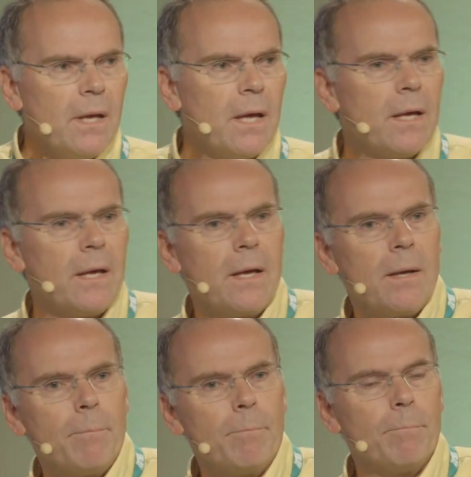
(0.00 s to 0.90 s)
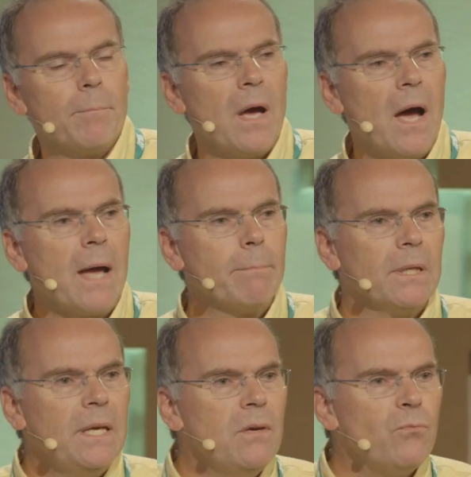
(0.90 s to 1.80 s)
Um, uh, I
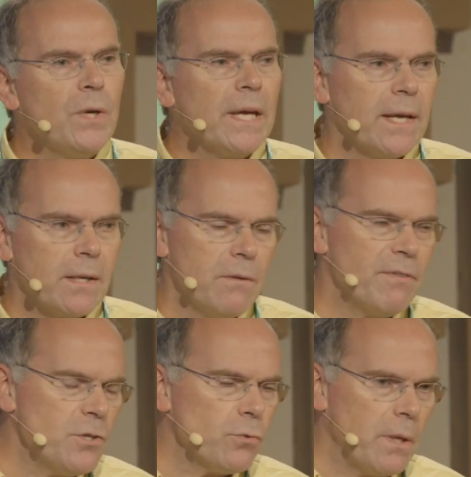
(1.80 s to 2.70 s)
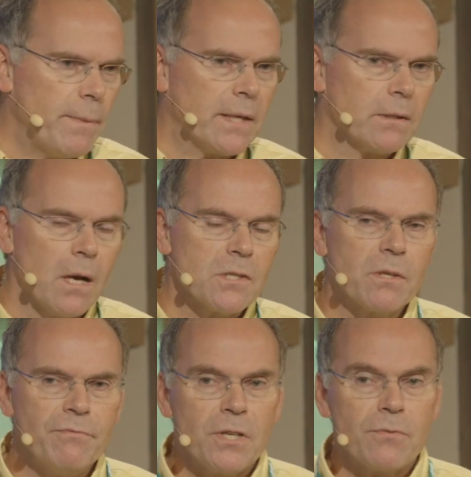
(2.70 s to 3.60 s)
believe we can eventually make it
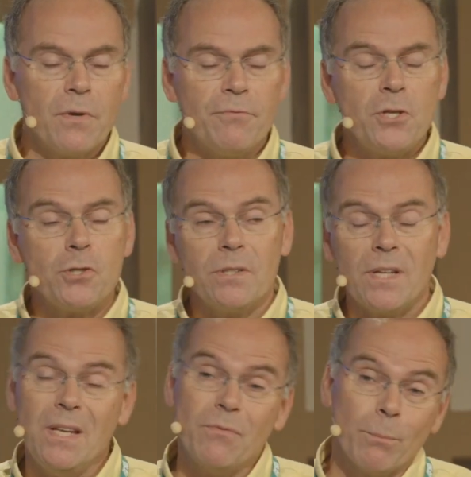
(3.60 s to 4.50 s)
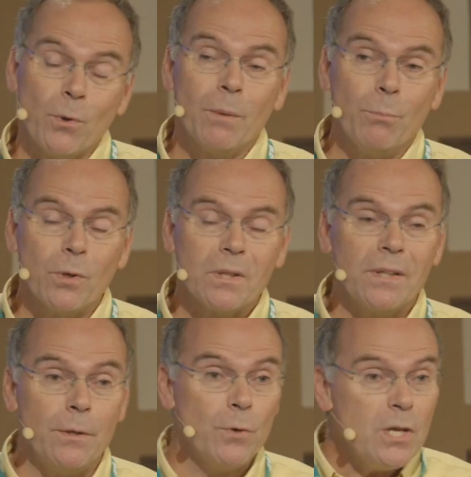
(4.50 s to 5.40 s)
cost efficient and even more
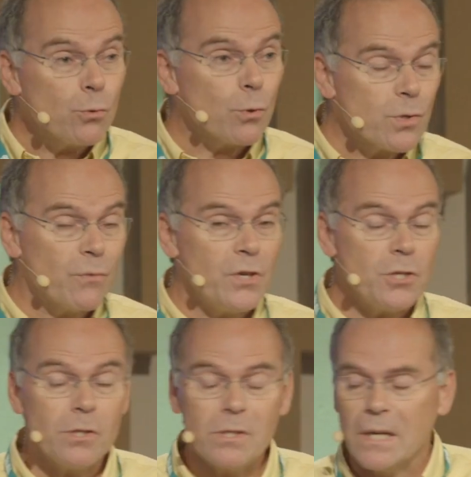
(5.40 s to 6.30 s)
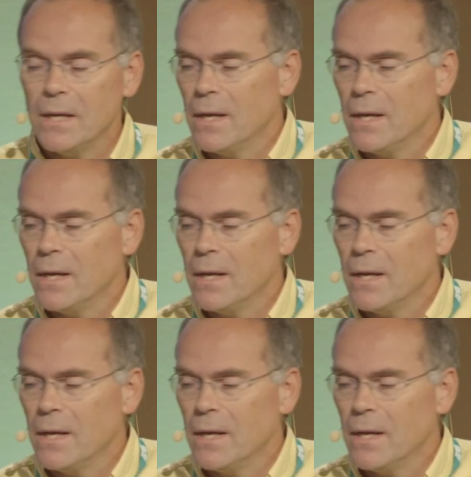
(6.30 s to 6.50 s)
importantly, resource efficient.